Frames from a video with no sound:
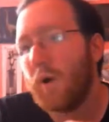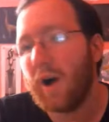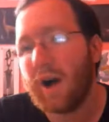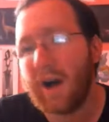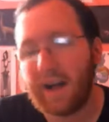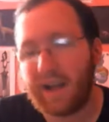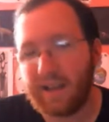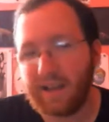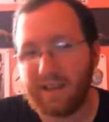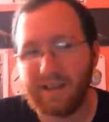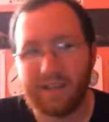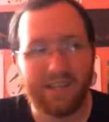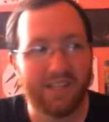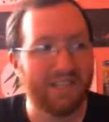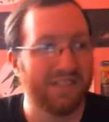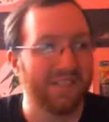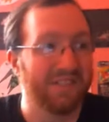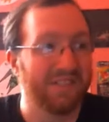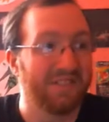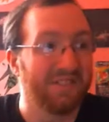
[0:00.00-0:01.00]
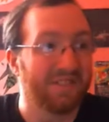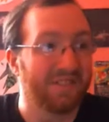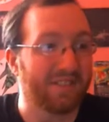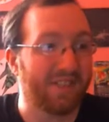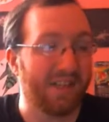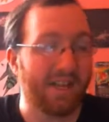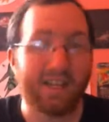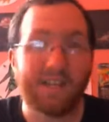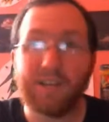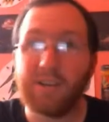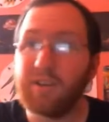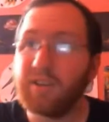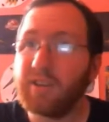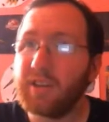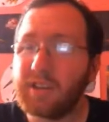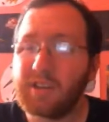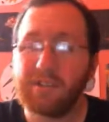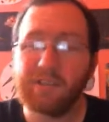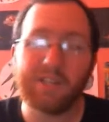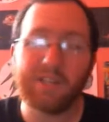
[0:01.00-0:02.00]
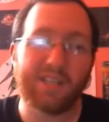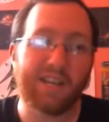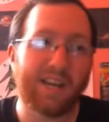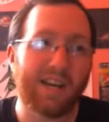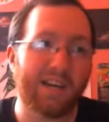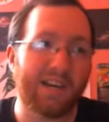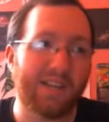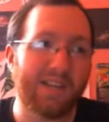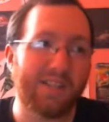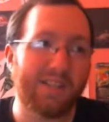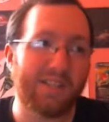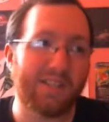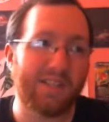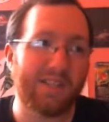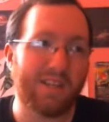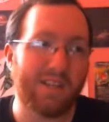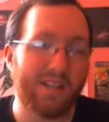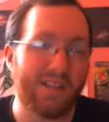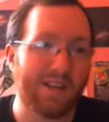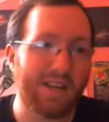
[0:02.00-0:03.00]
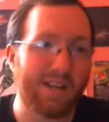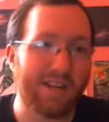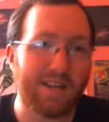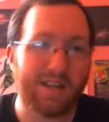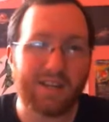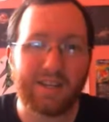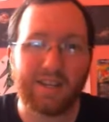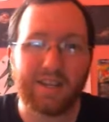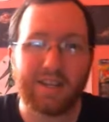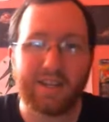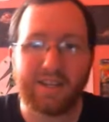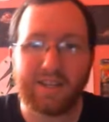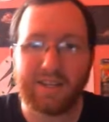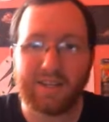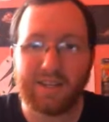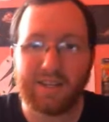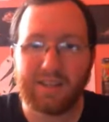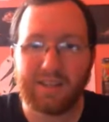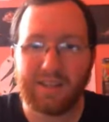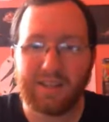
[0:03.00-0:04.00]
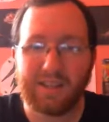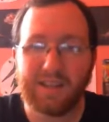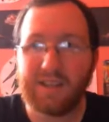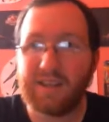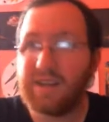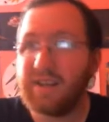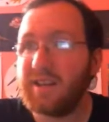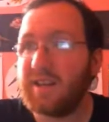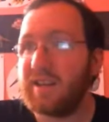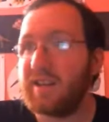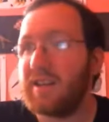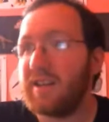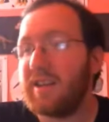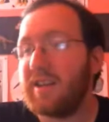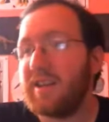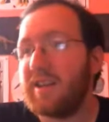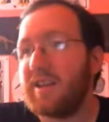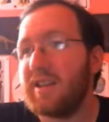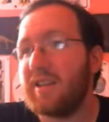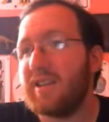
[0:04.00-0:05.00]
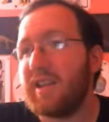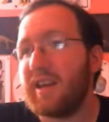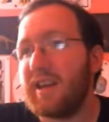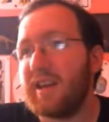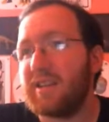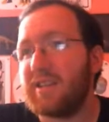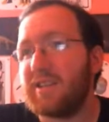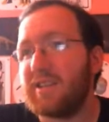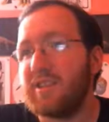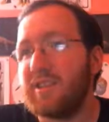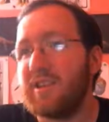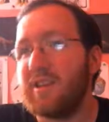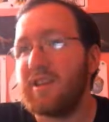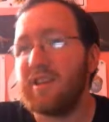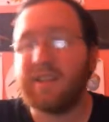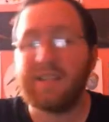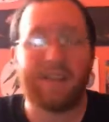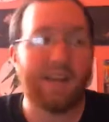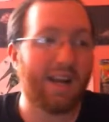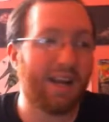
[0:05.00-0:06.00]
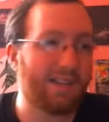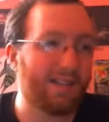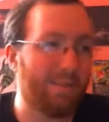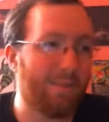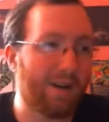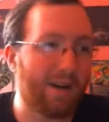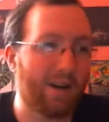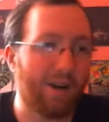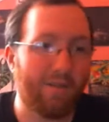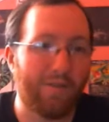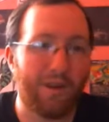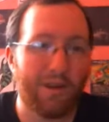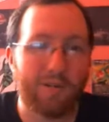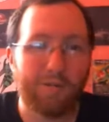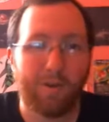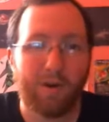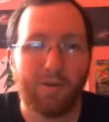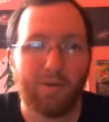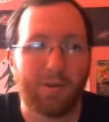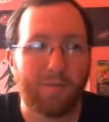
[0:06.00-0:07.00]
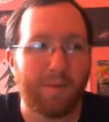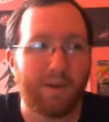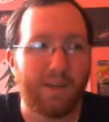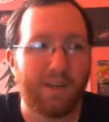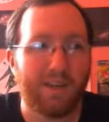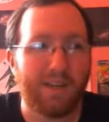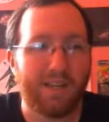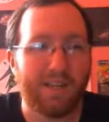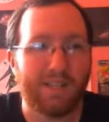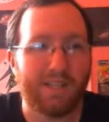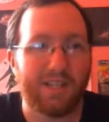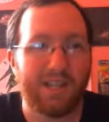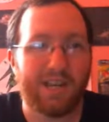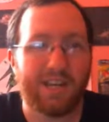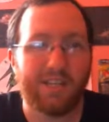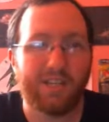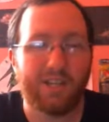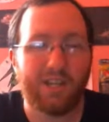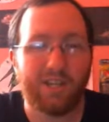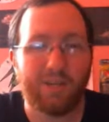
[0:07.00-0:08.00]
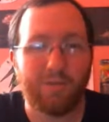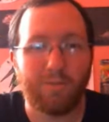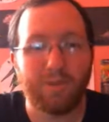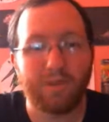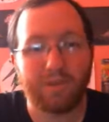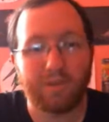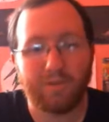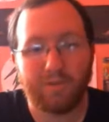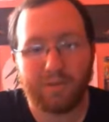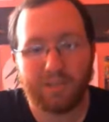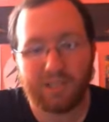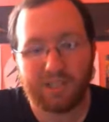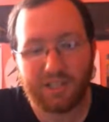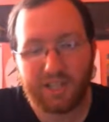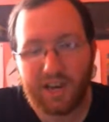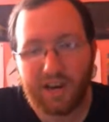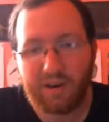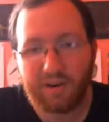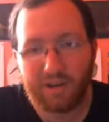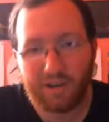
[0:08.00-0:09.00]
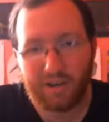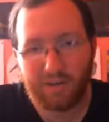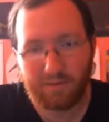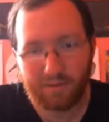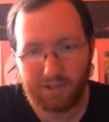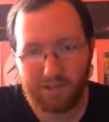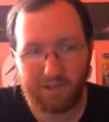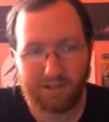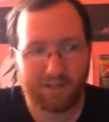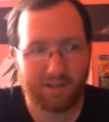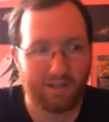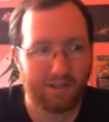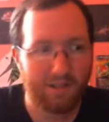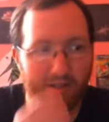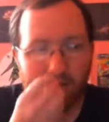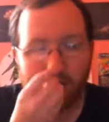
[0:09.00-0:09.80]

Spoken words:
Y. And the only other antagonist in that has a Mega Evolved Pokemon is Lysander with his Gyarados.